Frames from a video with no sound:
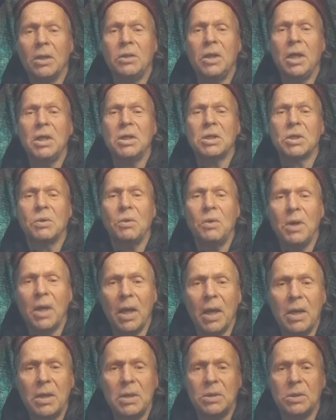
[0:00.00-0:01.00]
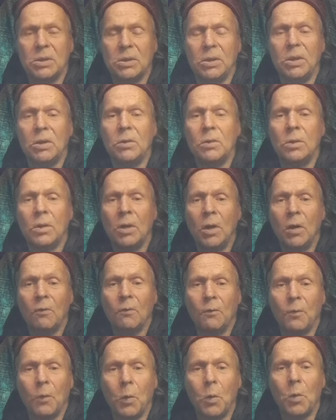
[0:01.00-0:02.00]
they created
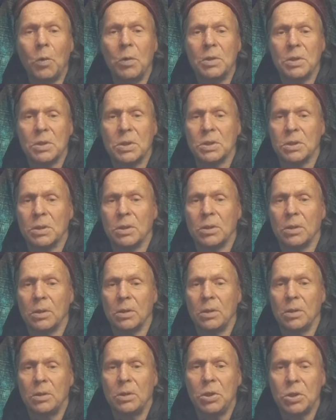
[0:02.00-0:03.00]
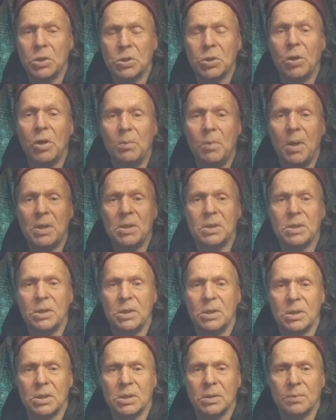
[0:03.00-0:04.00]
false
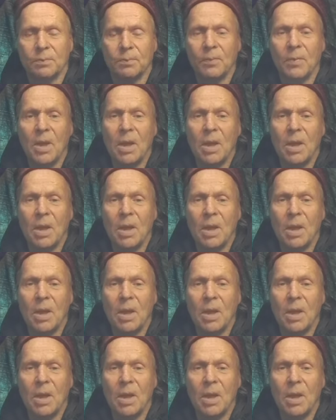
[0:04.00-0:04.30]
disturbances.